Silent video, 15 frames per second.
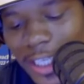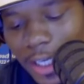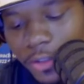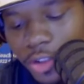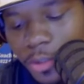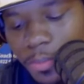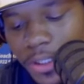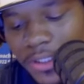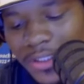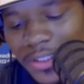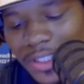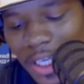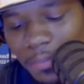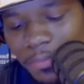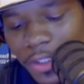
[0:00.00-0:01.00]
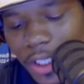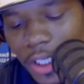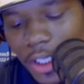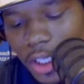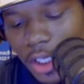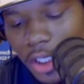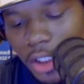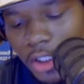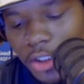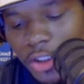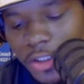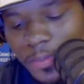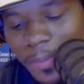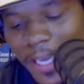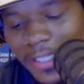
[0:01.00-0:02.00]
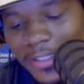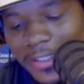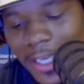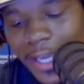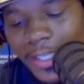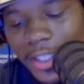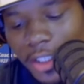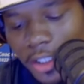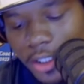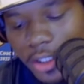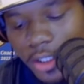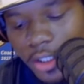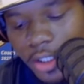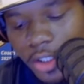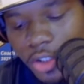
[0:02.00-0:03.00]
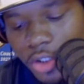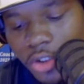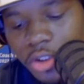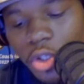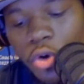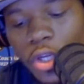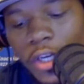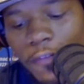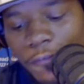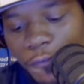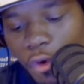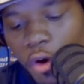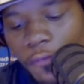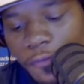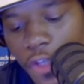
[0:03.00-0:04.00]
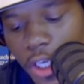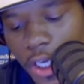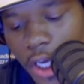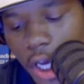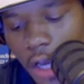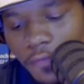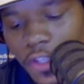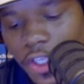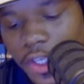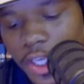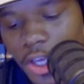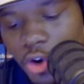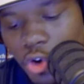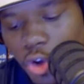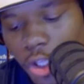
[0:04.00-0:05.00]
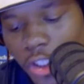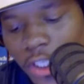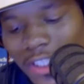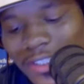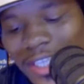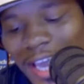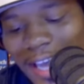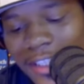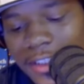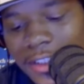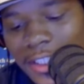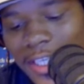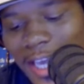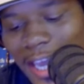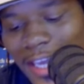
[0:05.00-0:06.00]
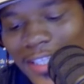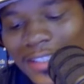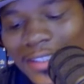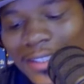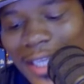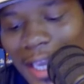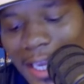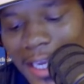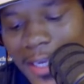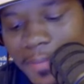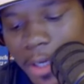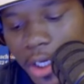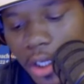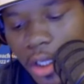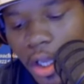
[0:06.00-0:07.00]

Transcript: out to be something spectacular. So in the fourth year of the deal, it's actually a team